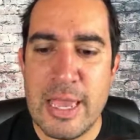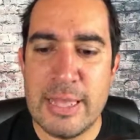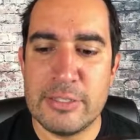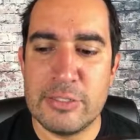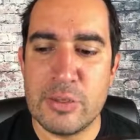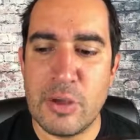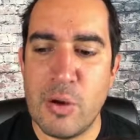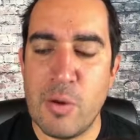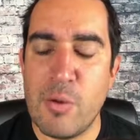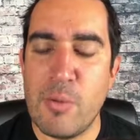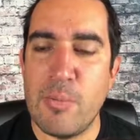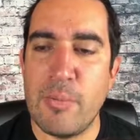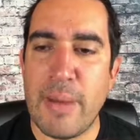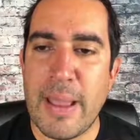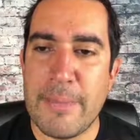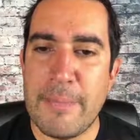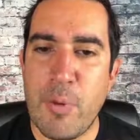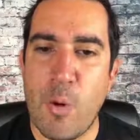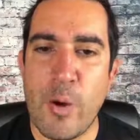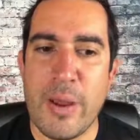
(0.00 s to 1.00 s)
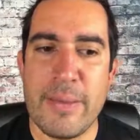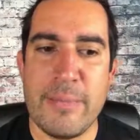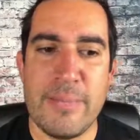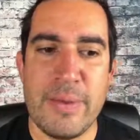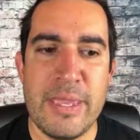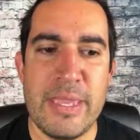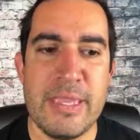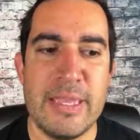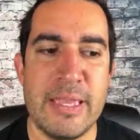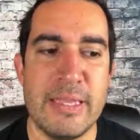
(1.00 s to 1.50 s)
And so my
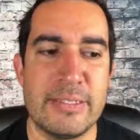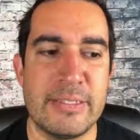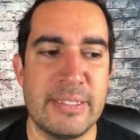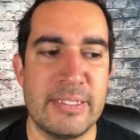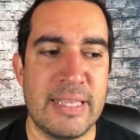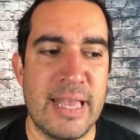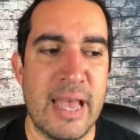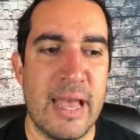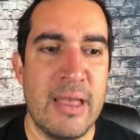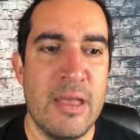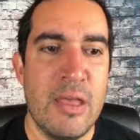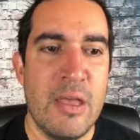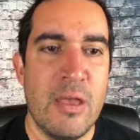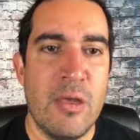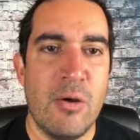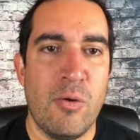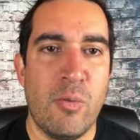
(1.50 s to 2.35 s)
point being is that